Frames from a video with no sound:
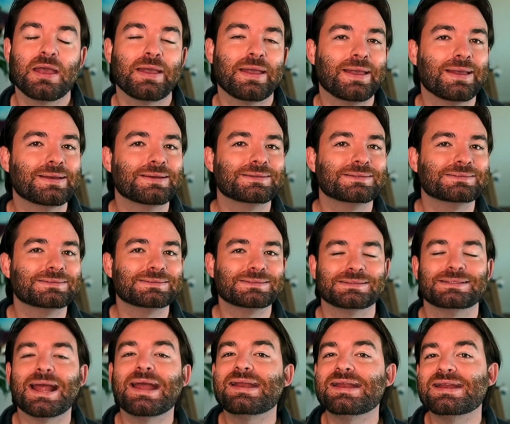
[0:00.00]
And
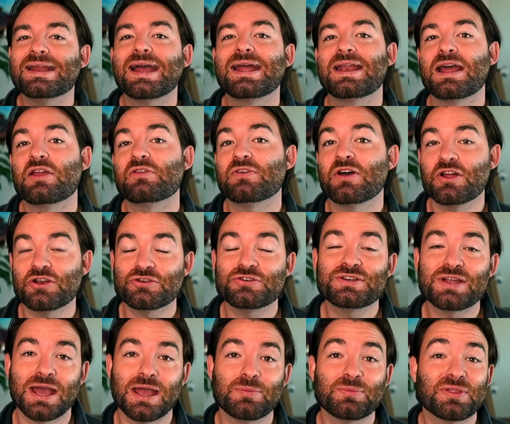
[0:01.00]
99 out of 100
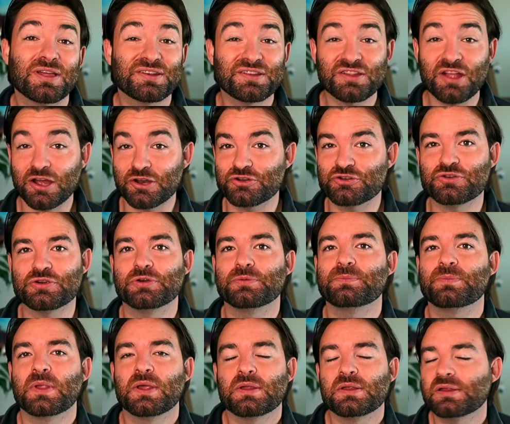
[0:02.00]
times, that's not true.
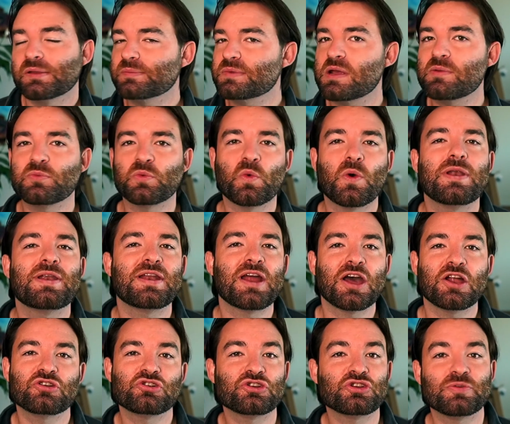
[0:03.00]
Sometimes 1 in
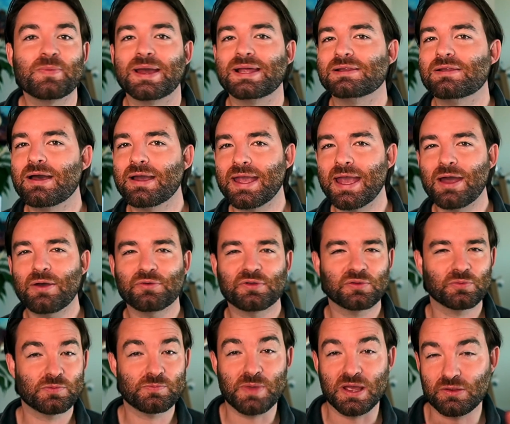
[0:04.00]
100, you might luck out,
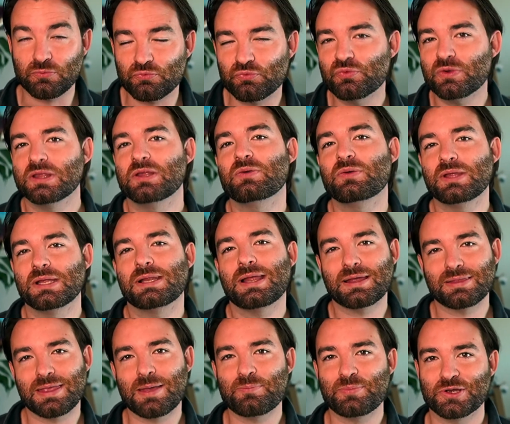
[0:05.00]
someone might really, really like
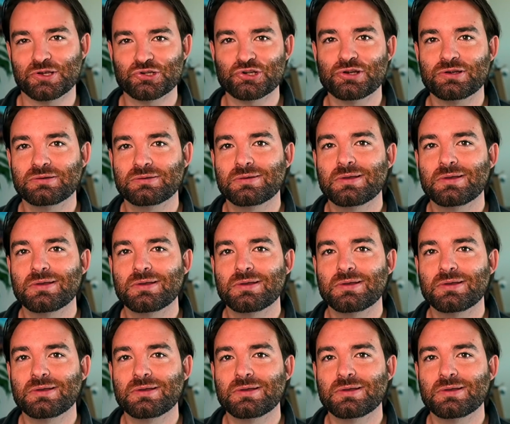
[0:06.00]
that picture.